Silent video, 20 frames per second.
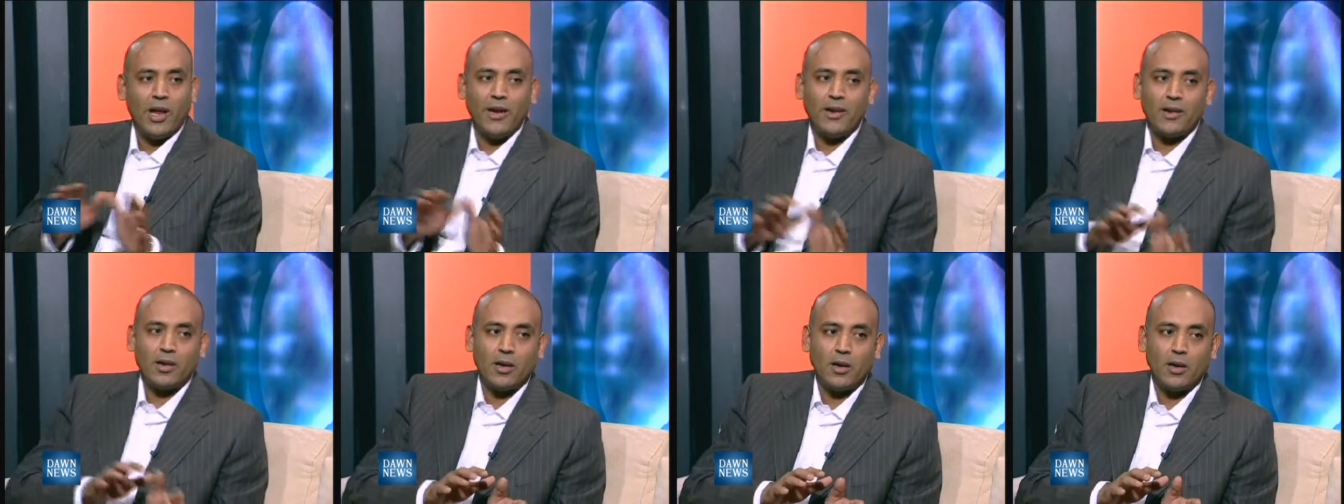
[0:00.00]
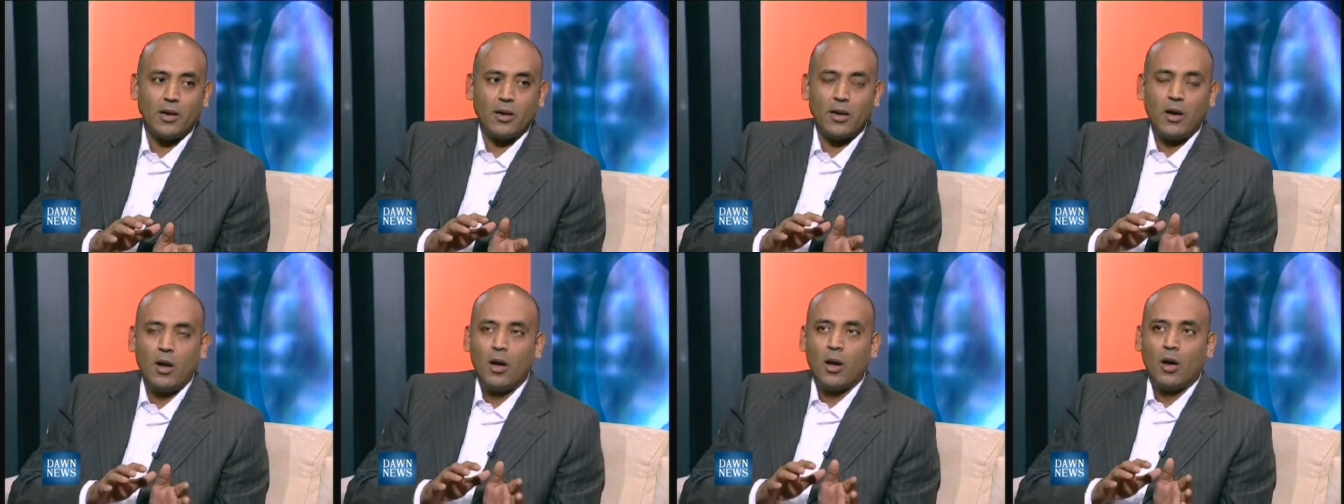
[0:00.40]
later,
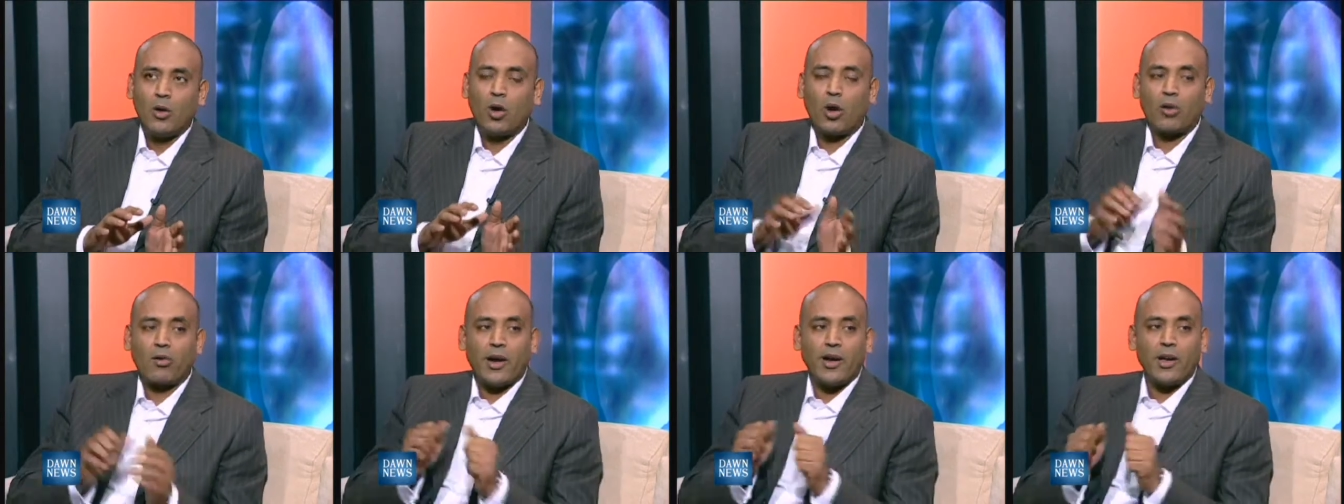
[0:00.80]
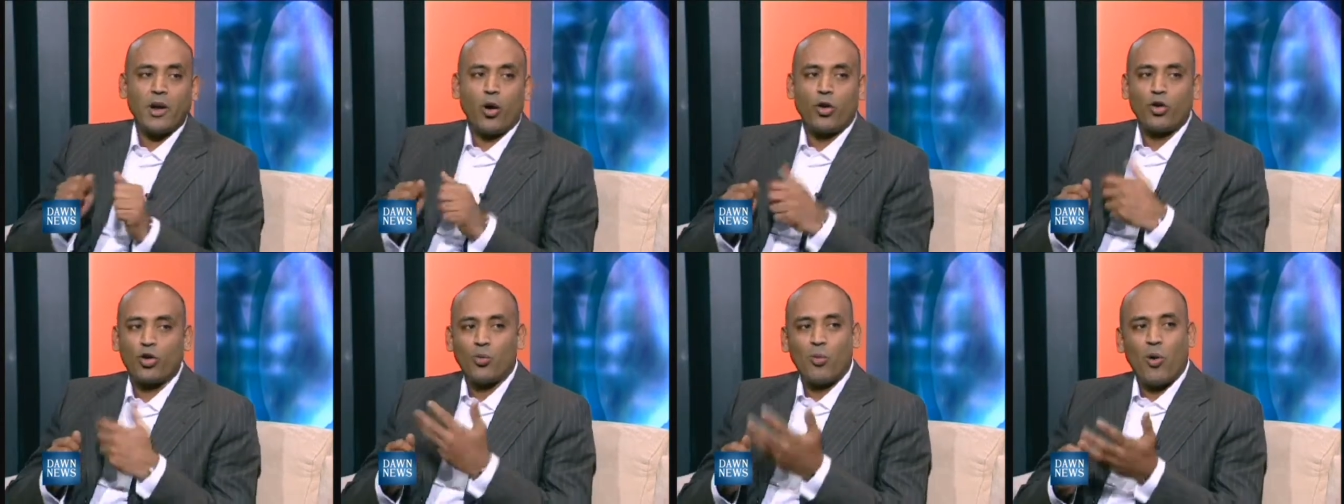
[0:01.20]
not right now,
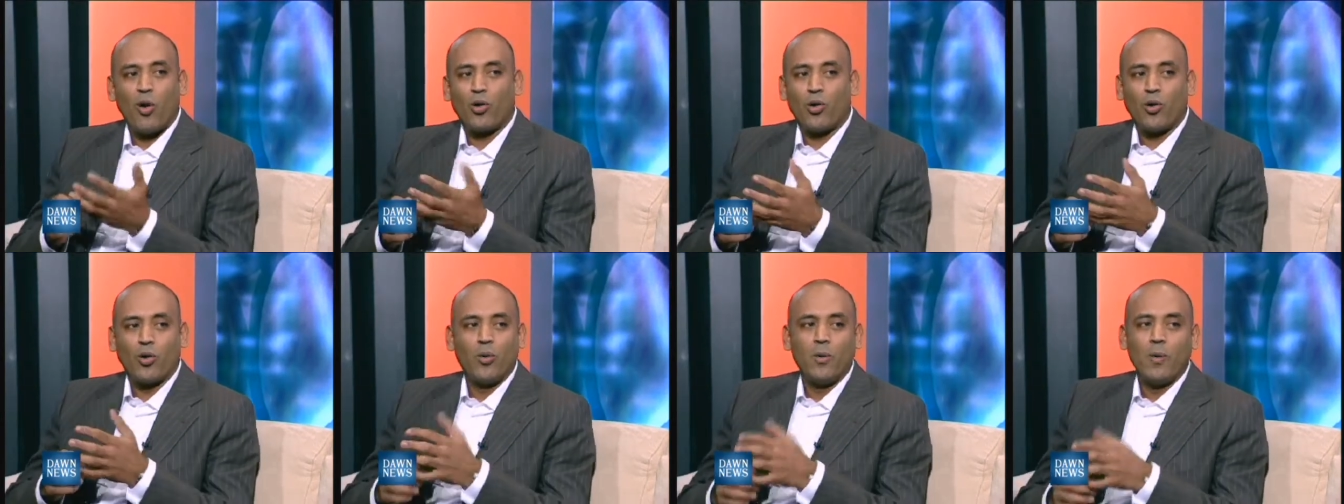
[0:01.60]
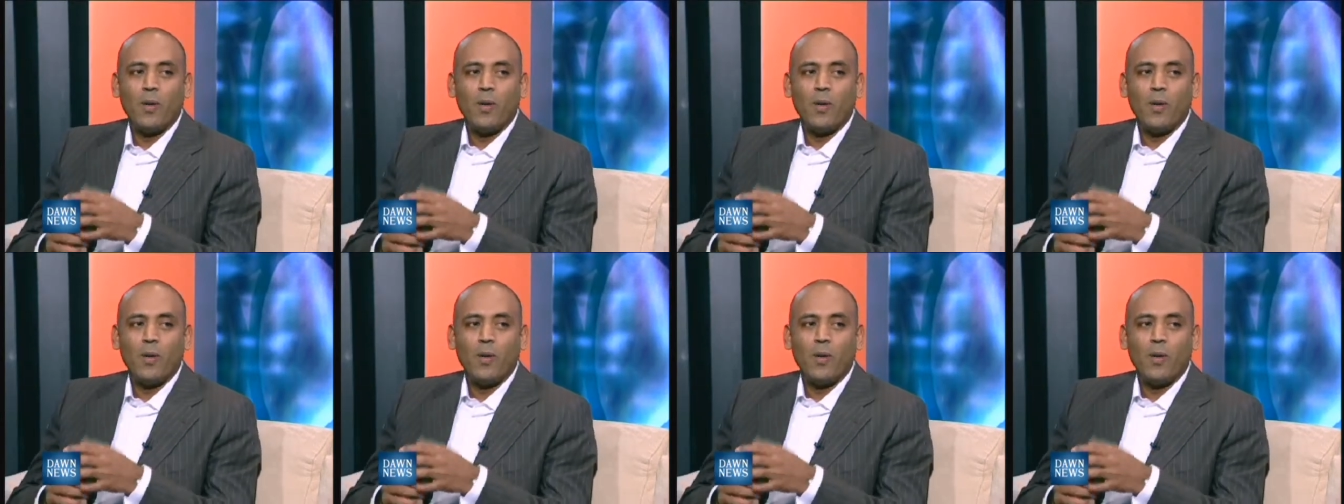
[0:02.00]
tomorrow,